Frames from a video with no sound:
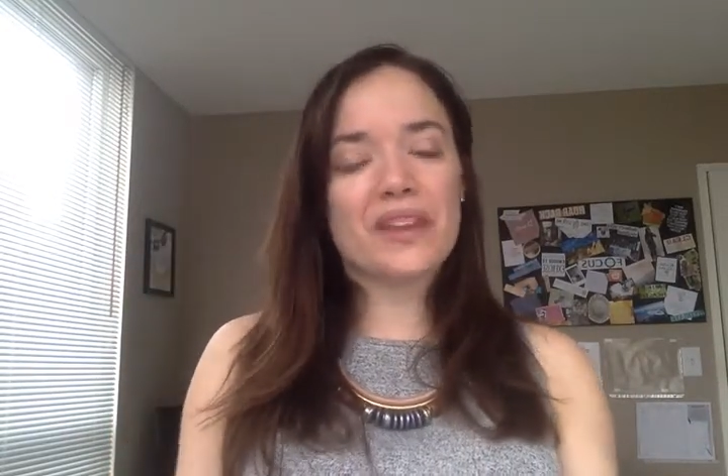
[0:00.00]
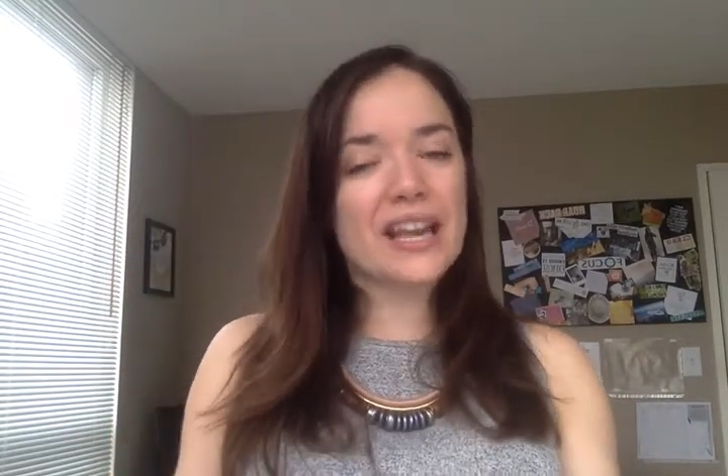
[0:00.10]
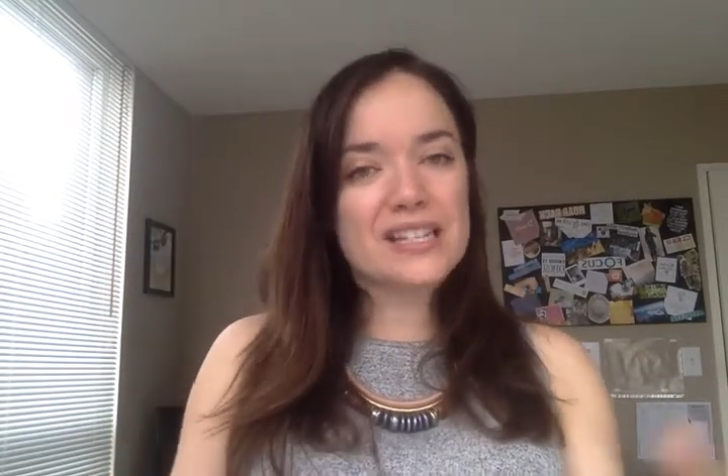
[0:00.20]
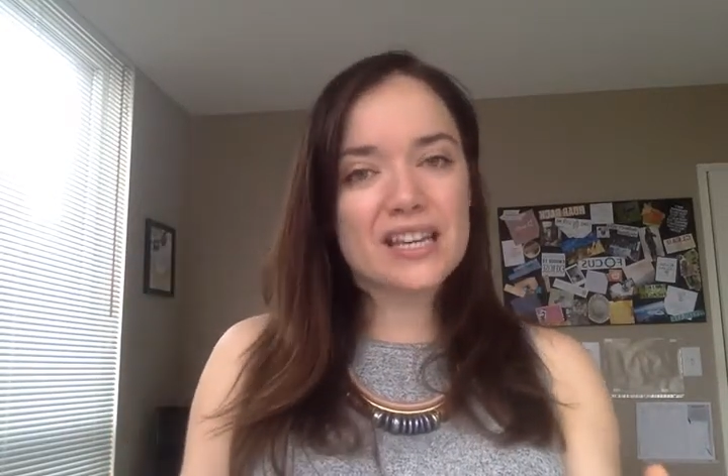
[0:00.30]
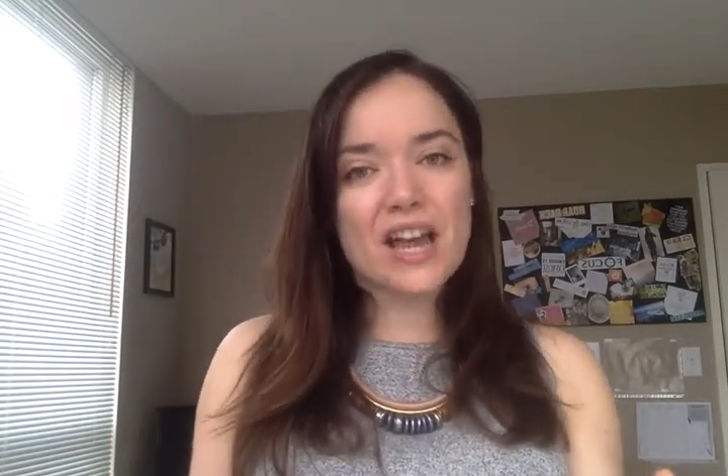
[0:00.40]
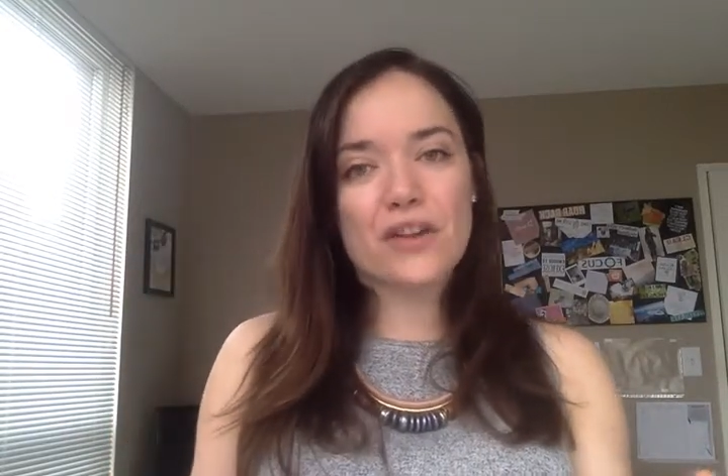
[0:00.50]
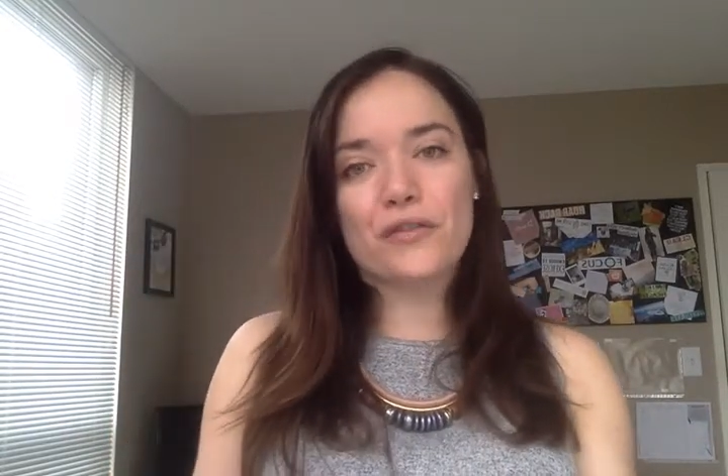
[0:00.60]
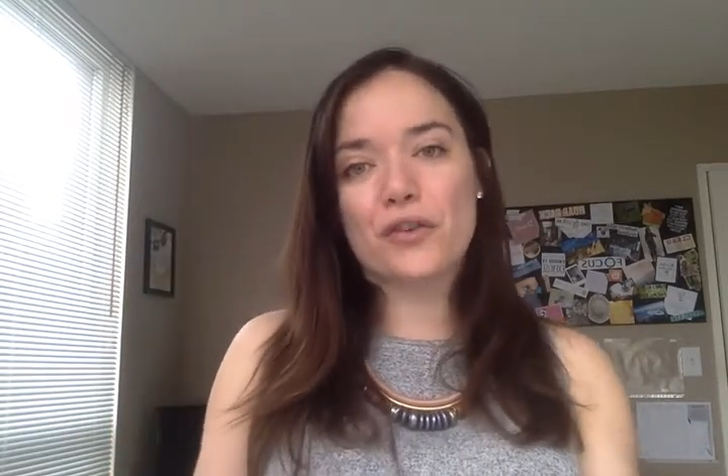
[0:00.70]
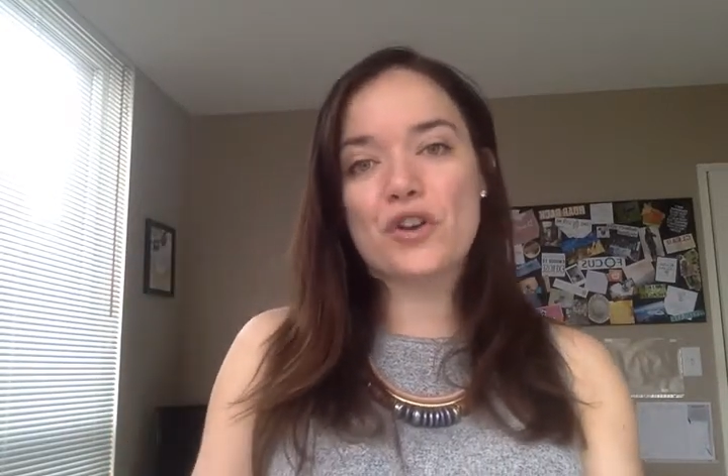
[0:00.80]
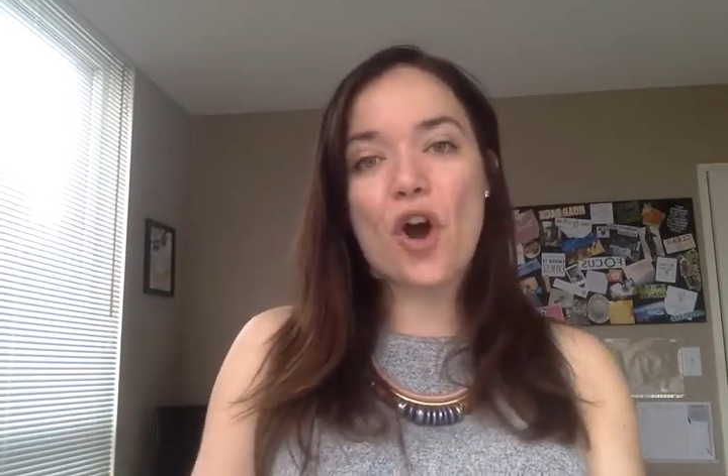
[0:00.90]
get together
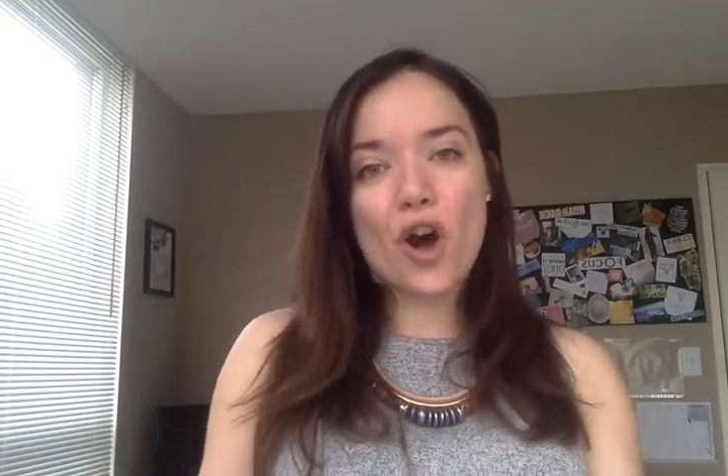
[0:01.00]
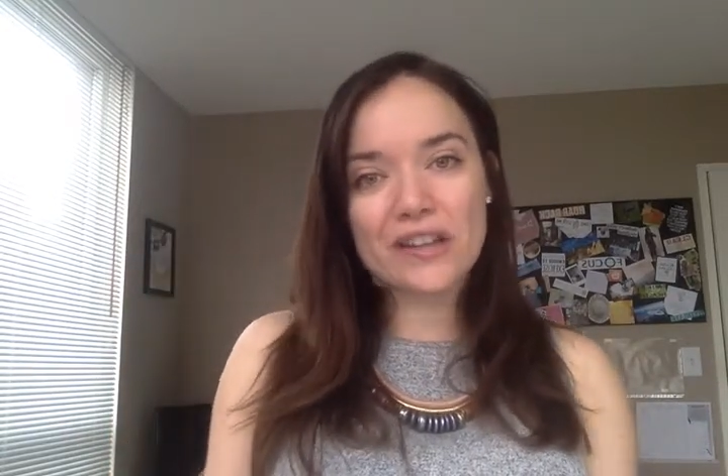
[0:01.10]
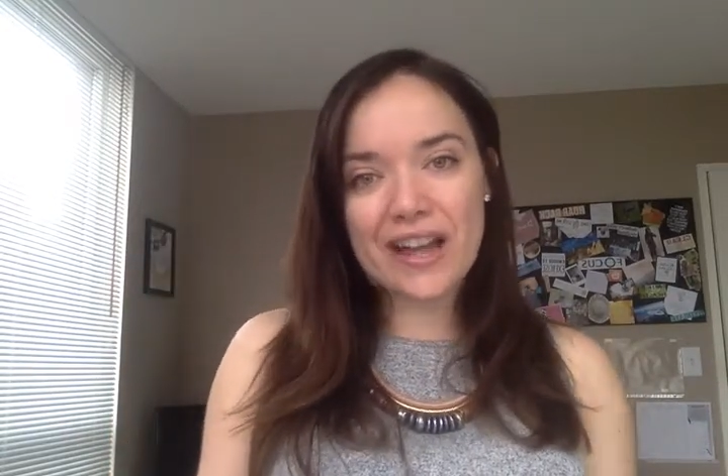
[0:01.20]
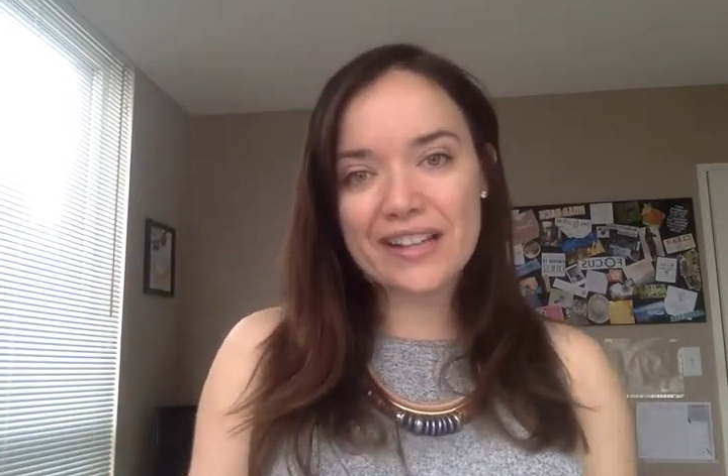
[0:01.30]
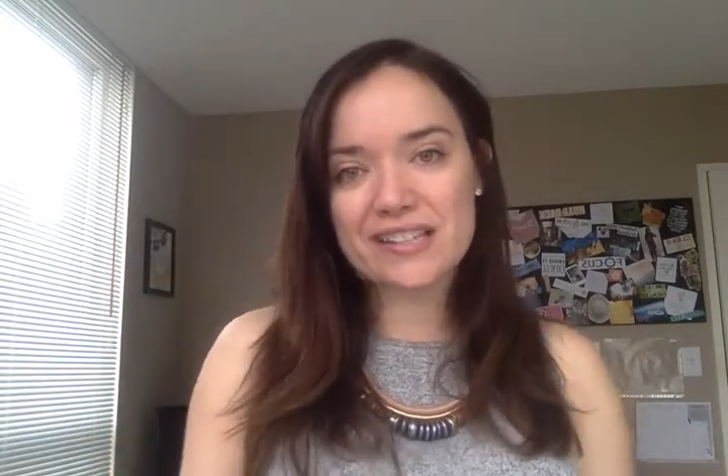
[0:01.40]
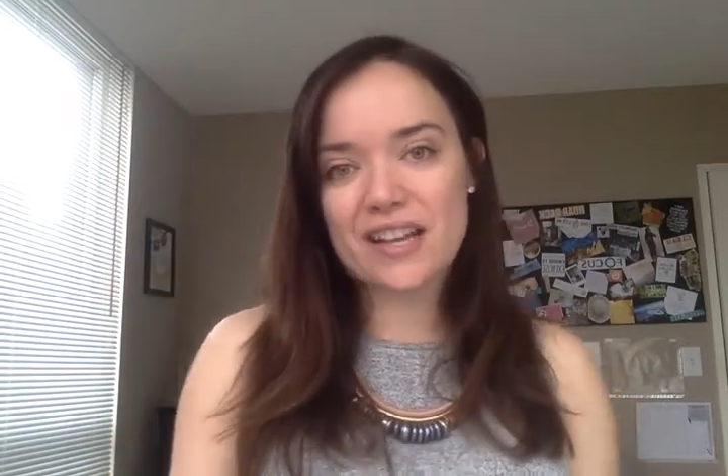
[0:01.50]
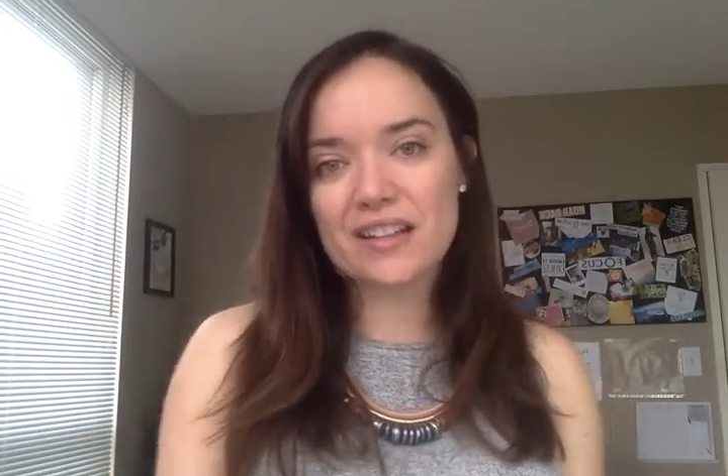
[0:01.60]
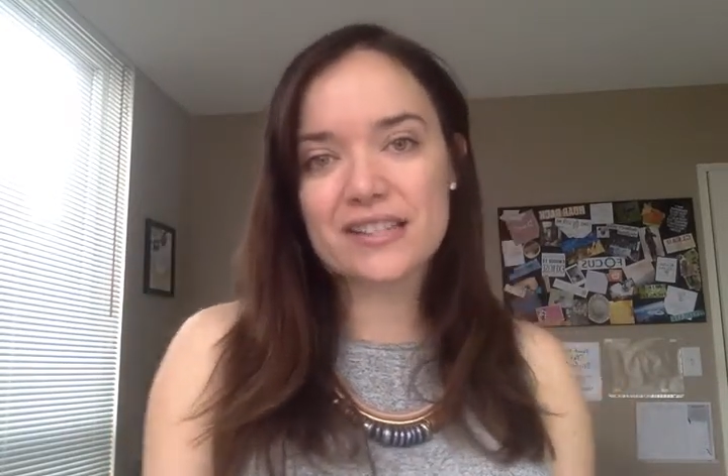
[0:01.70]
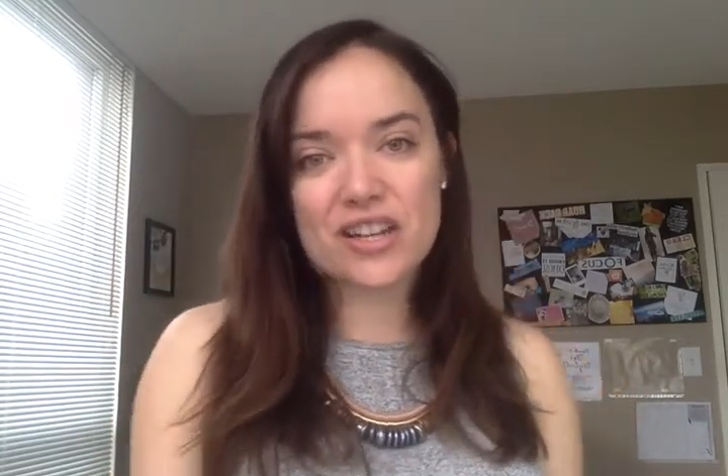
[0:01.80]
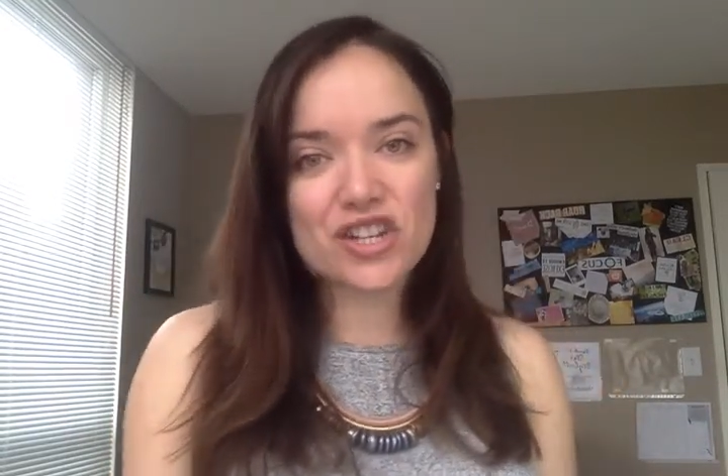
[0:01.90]
for an online
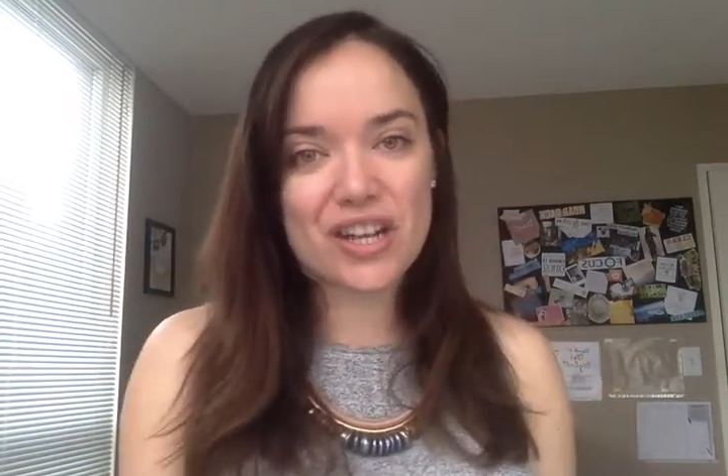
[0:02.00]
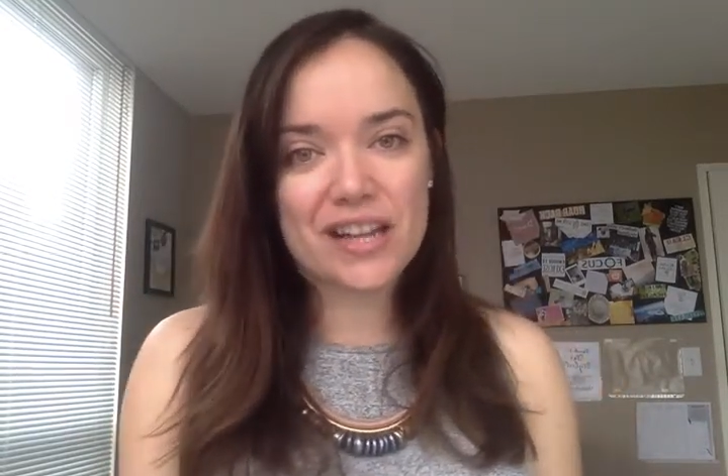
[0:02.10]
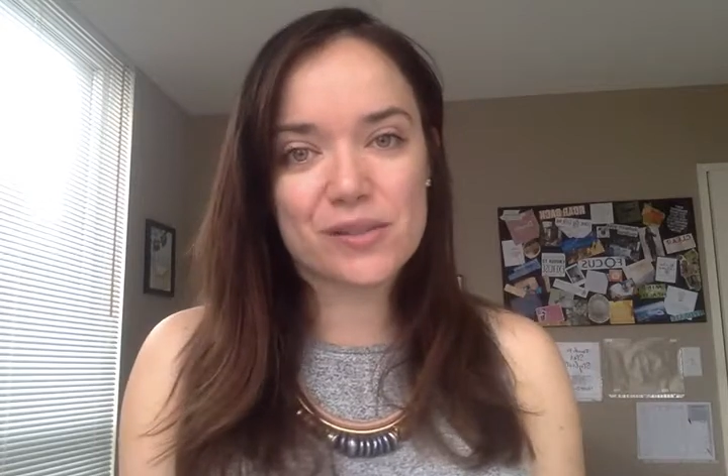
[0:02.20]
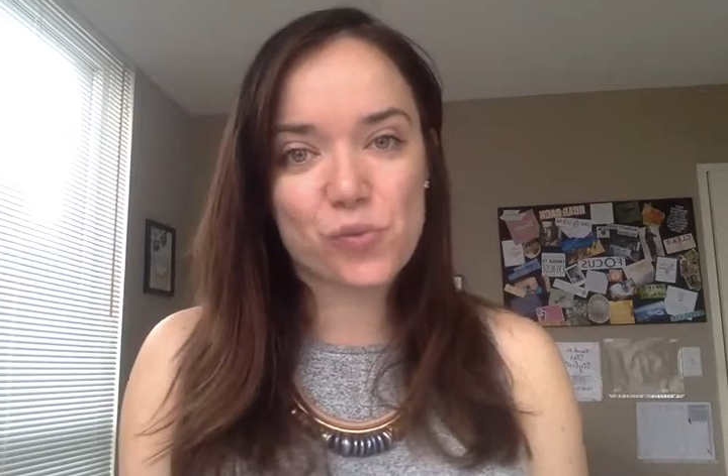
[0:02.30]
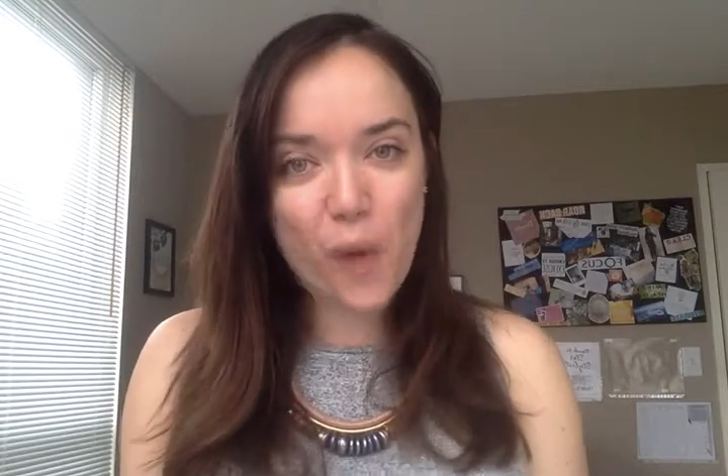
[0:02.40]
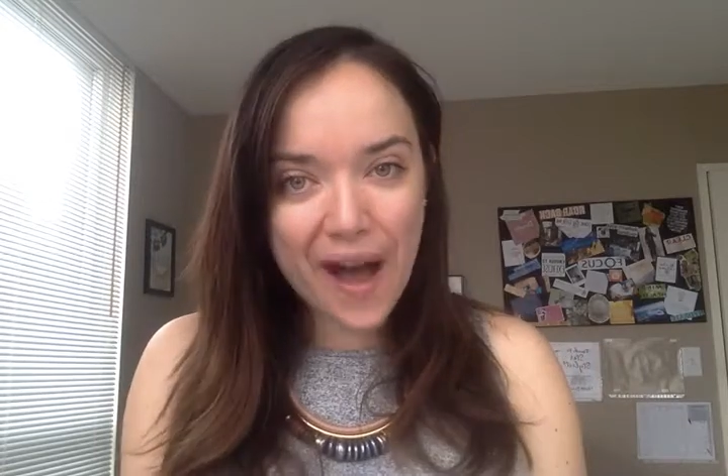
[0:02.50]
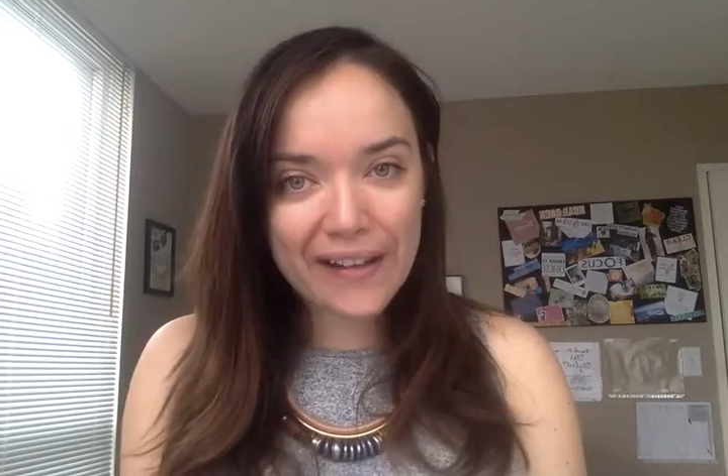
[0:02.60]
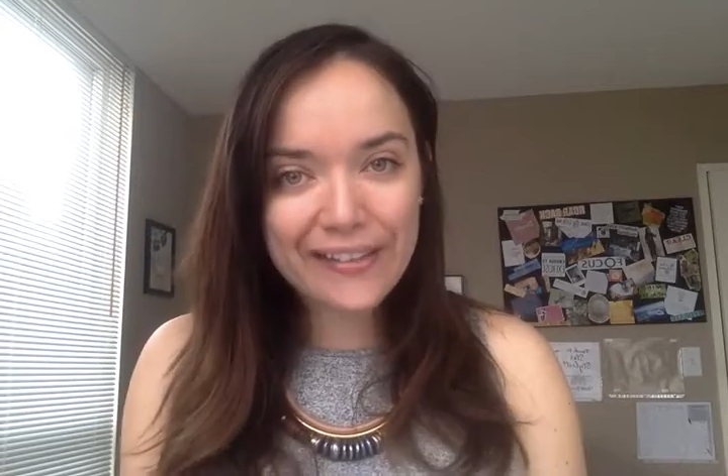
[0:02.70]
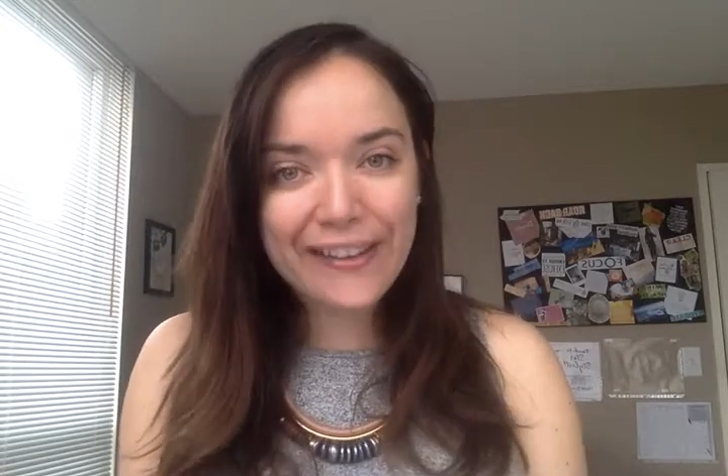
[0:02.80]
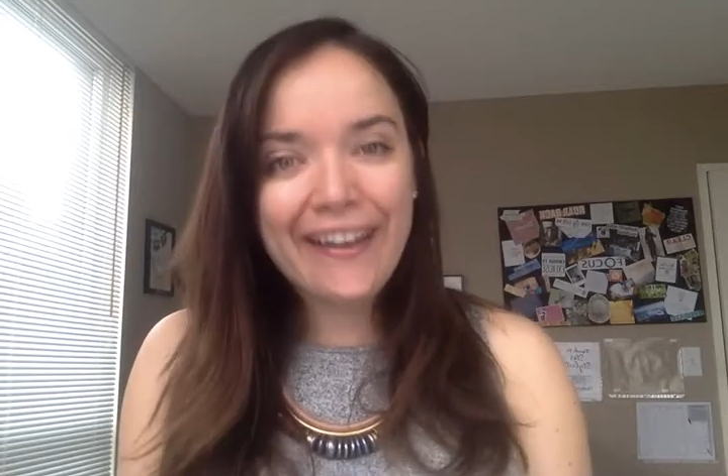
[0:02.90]
style session as
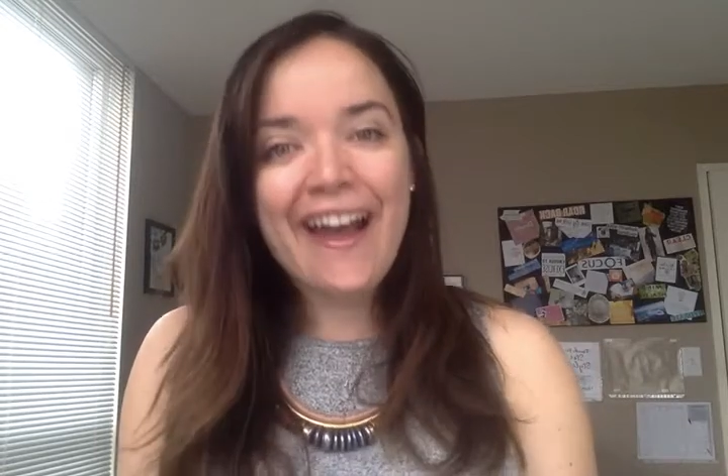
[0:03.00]
well.